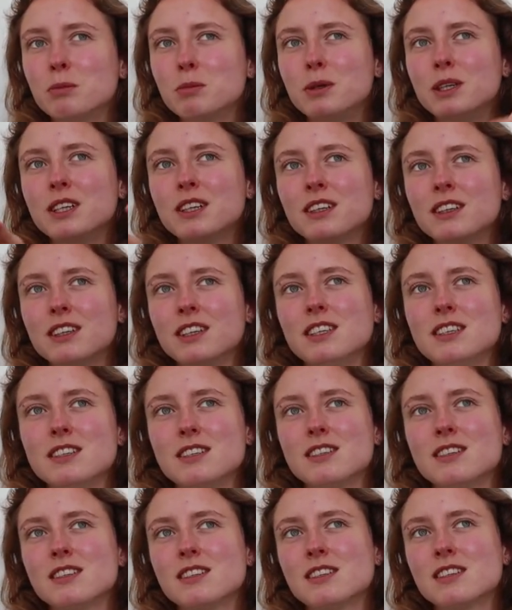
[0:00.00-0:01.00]
bring
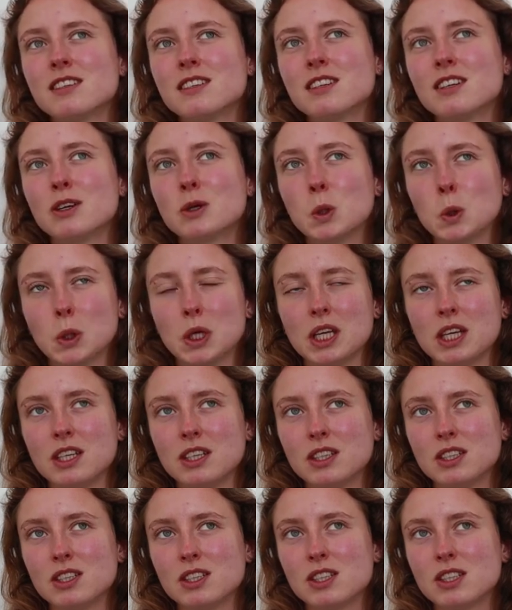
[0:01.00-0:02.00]
these
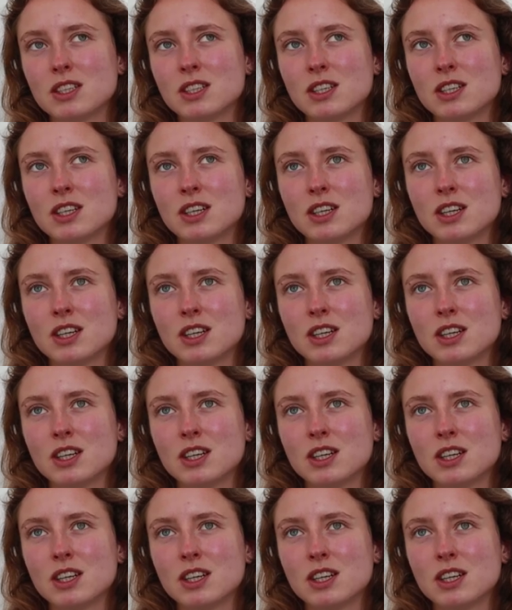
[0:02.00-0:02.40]
cookies